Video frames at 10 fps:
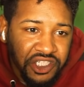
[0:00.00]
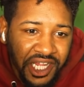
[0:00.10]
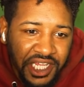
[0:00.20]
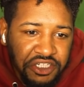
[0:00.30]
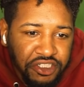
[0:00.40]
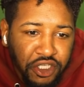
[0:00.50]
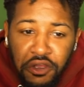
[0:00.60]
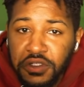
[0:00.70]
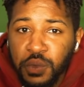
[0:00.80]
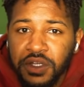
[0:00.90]
Like he just
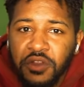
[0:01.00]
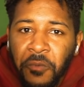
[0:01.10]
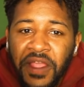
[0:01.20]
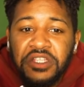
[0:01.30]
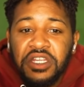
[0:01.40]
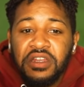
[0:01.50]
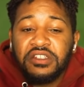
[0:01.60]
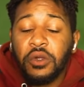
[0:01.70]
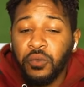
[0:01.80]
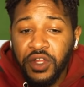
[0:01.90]
knows what direction
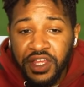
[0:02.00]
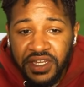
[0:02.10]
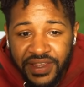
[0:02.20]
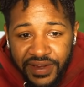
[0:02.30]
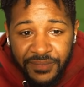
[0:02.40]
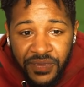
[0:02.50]
to run in